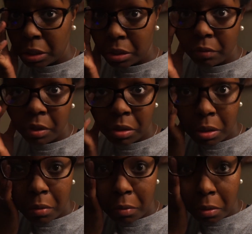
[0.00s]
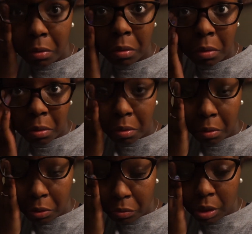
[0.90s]
gets up at 7.
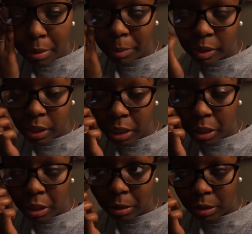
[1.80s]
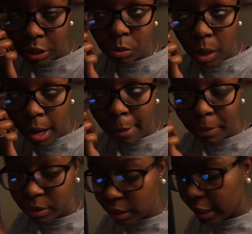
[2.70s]
That's what I'm excited. That's why I'm
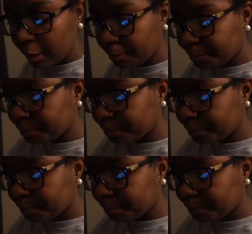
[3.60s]
excited.